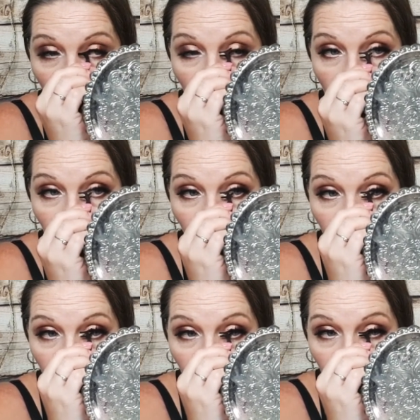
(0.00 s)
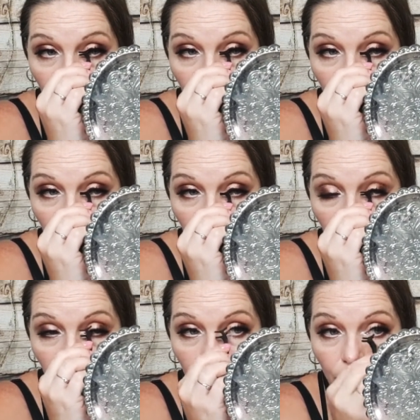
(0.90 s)
end part
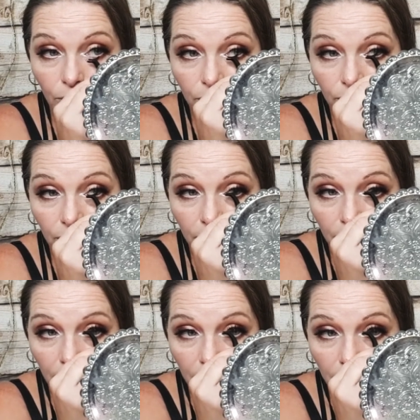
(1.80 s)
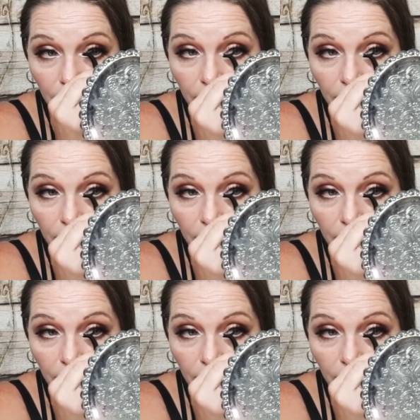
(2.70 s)
or the front part.